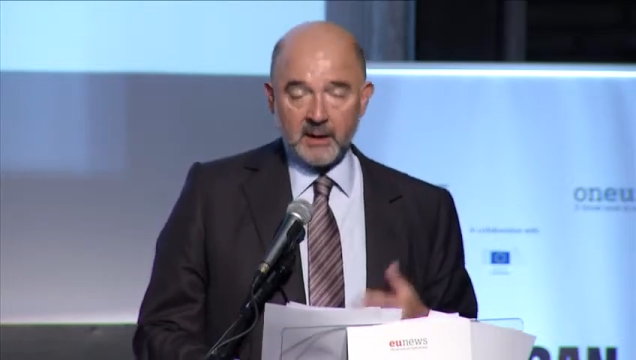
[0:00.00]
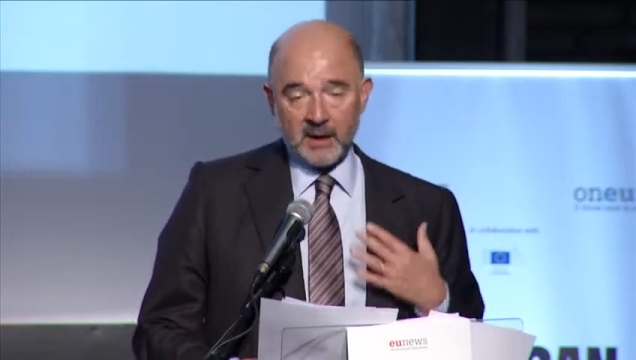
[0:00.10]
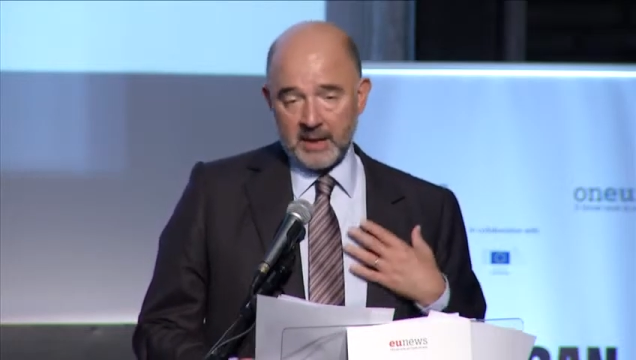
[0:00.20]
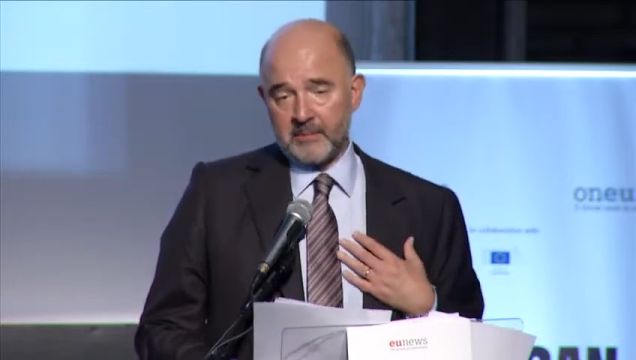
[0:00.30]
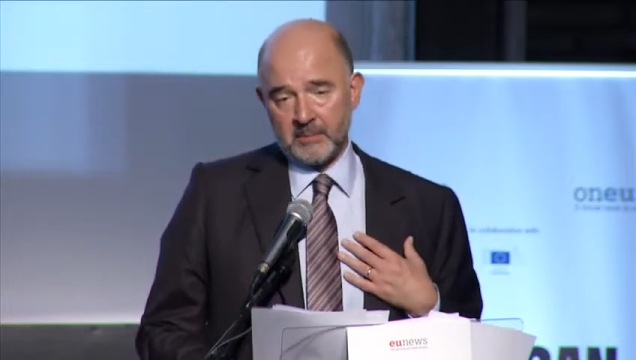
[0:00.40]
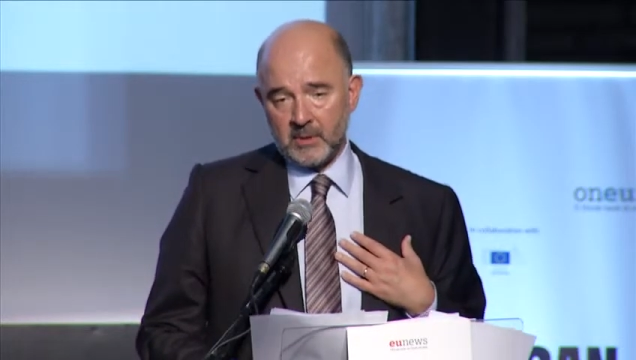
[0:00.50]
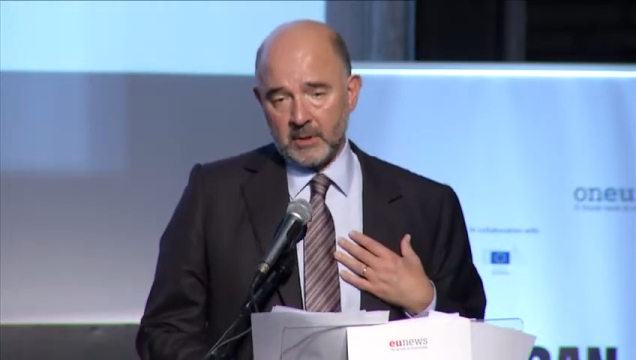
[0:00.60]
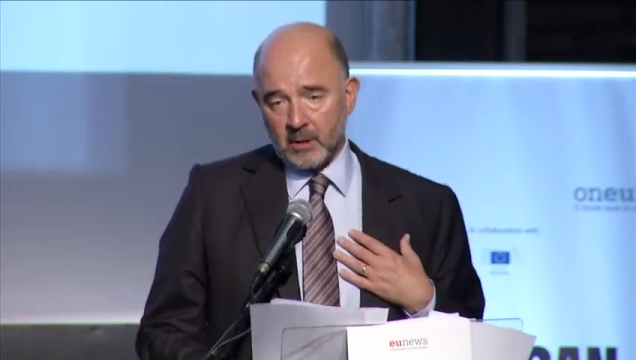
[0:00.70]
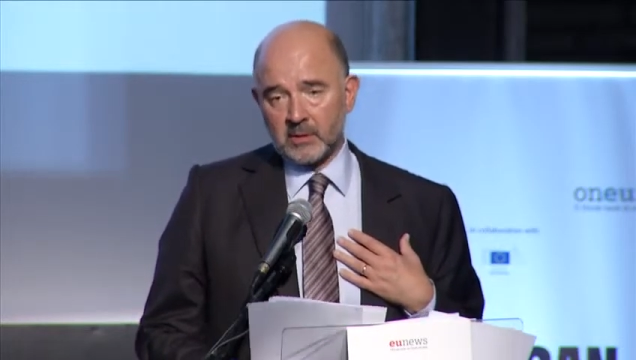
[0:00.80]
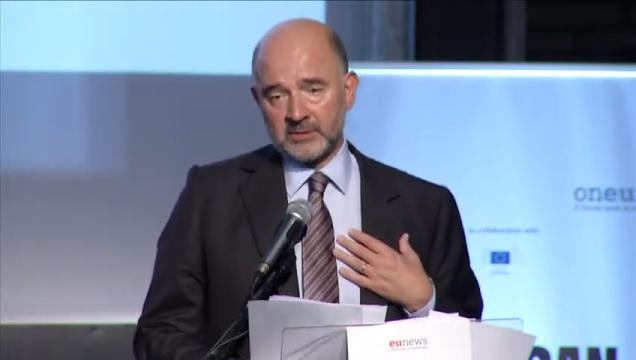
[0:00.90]
I am a
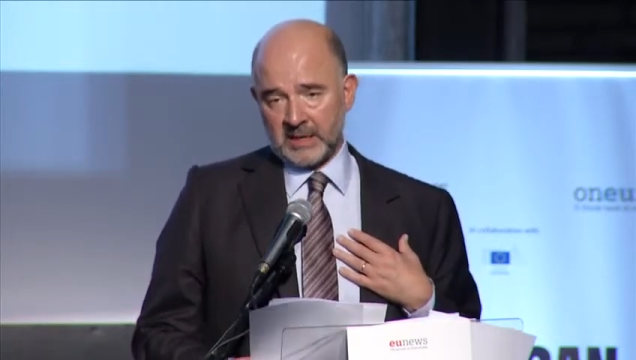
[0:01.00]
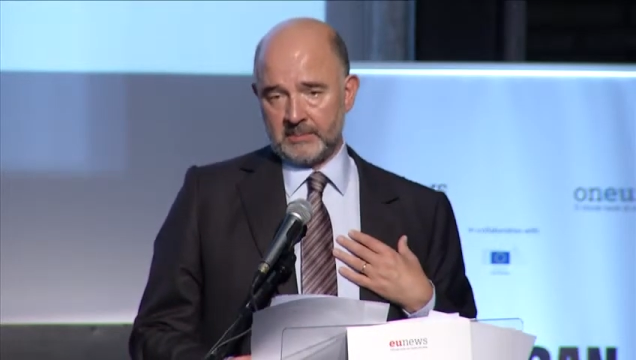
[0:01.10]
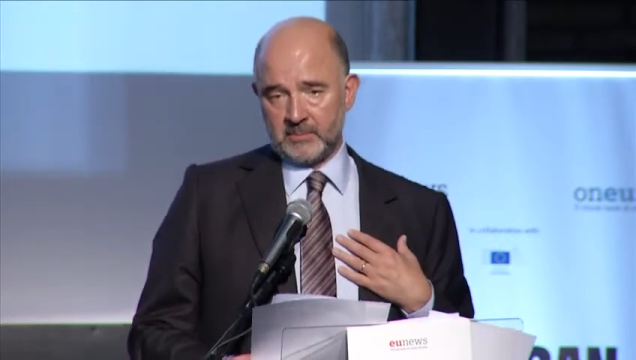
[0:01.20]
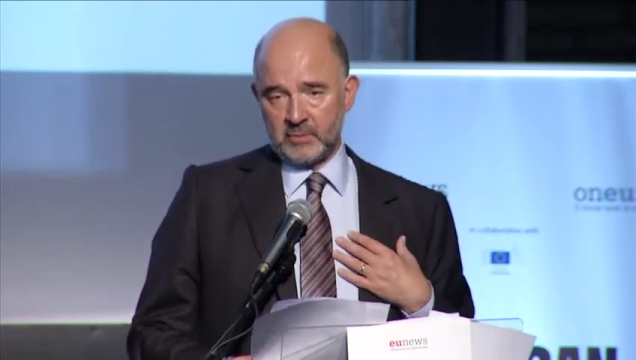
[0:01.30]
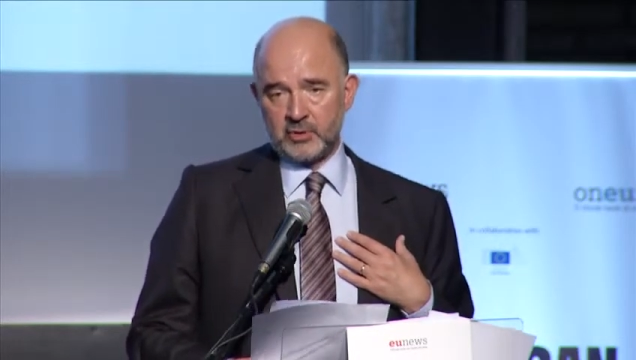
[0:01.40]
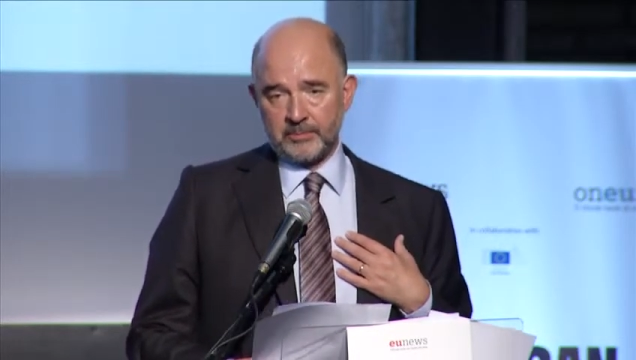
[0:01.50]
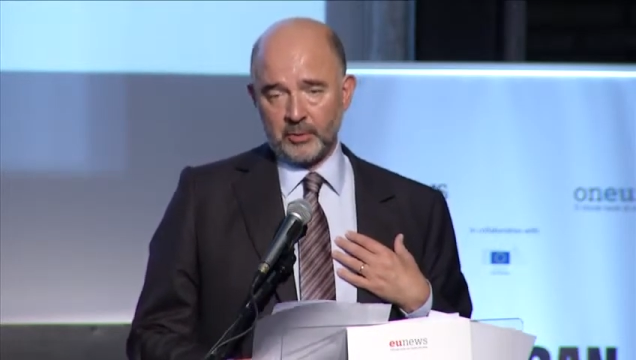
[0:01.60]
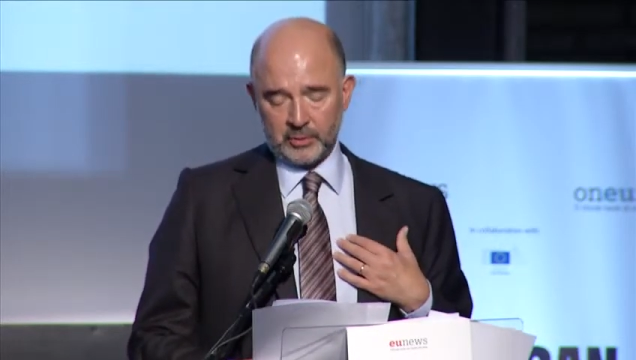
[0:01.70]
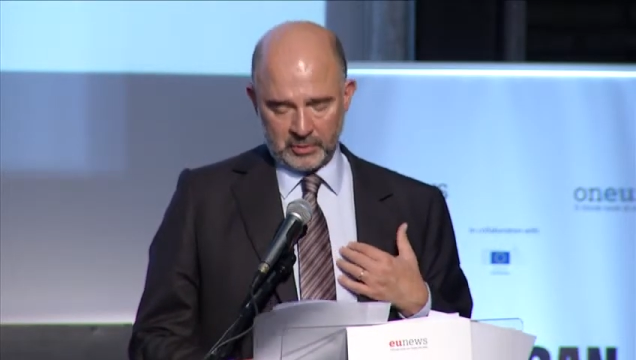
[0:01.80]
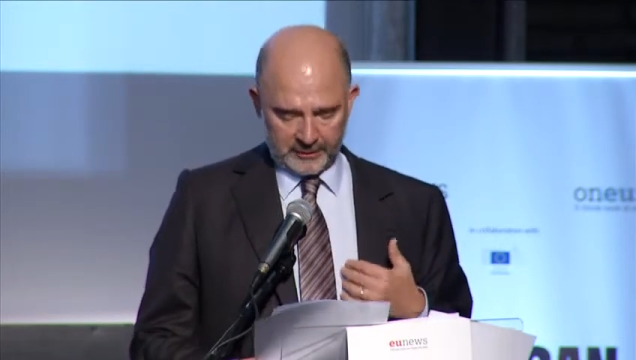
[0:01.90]
long-time
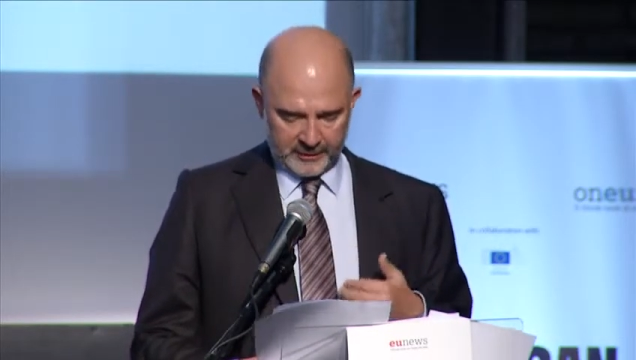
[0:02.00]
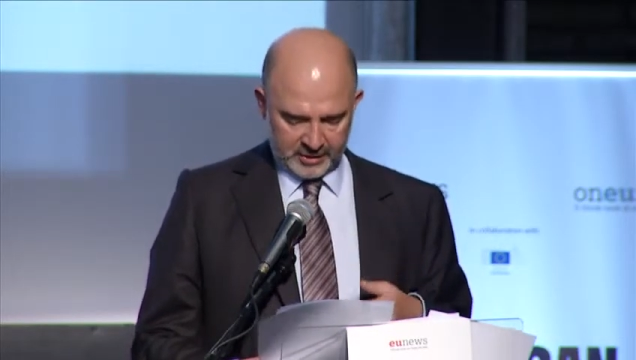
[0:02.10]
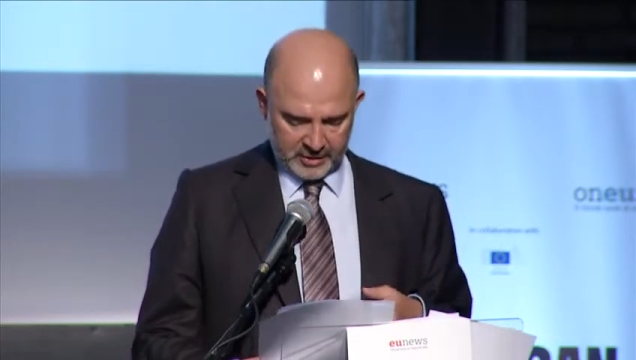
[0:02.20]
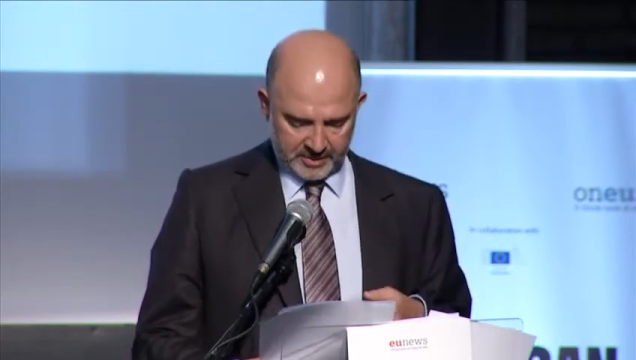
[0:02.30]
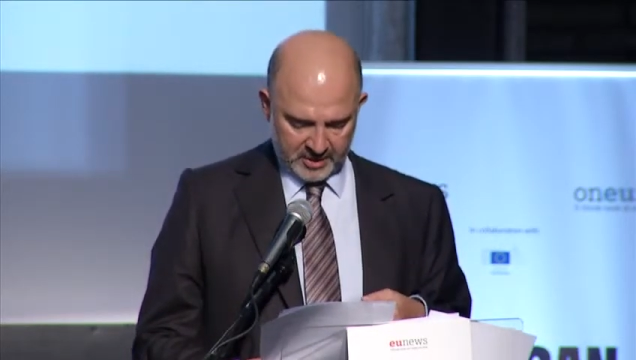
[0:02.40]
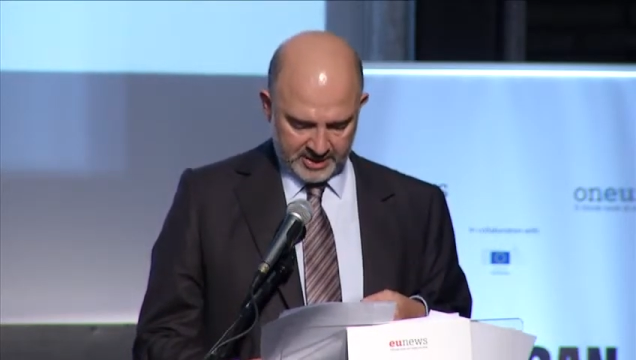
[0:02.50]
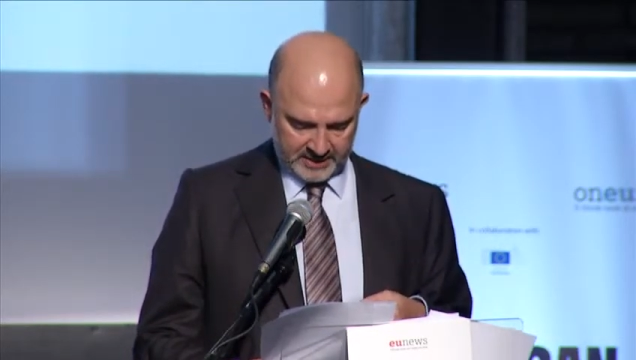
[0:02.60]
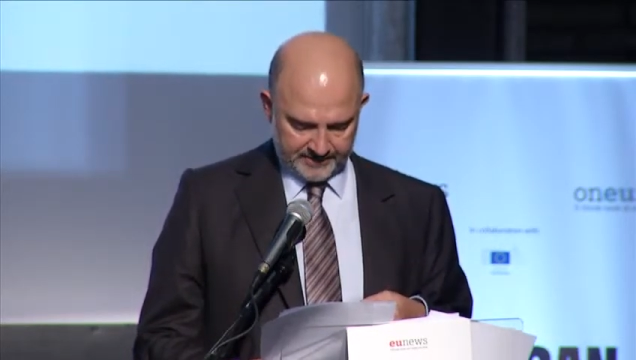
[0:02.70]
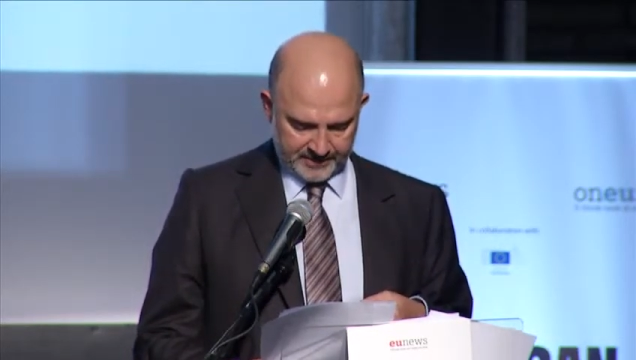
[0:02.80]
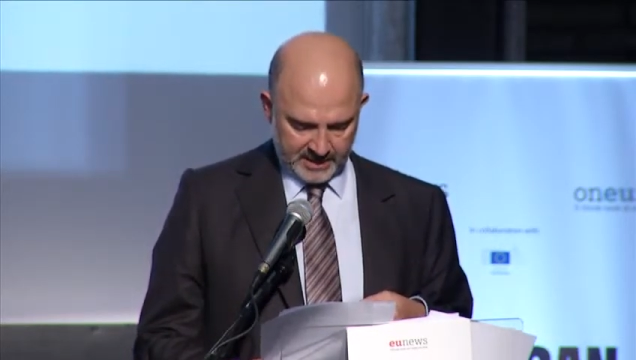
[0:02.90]
supporter of such a
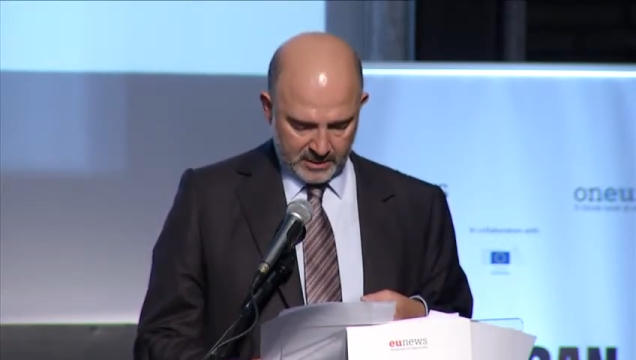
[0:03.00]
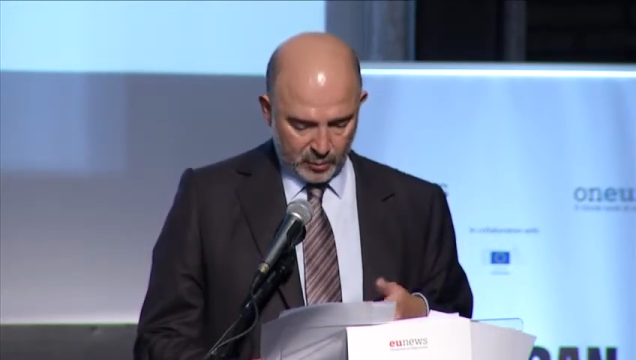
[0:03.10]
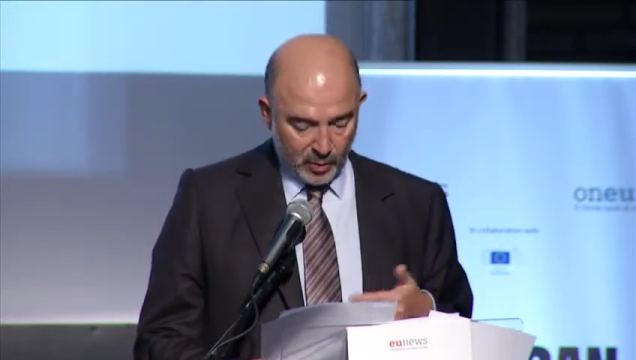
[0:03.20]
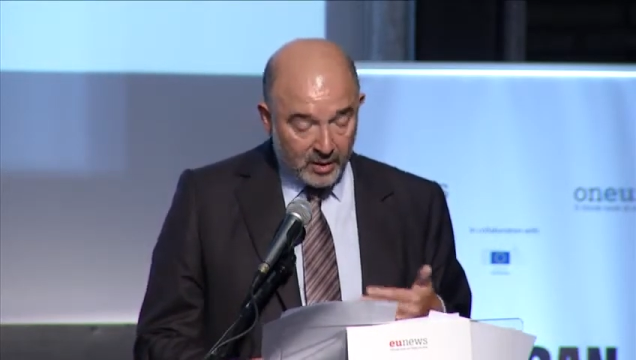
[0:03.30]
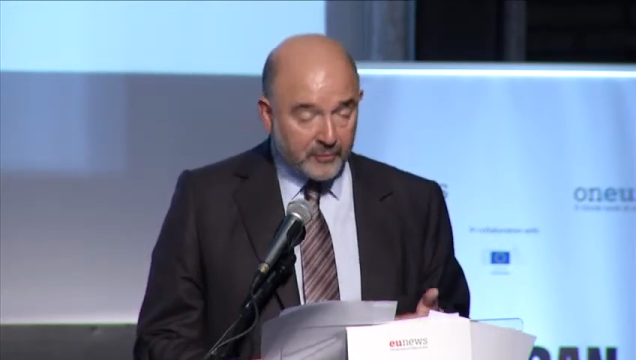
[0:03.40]
budget and will,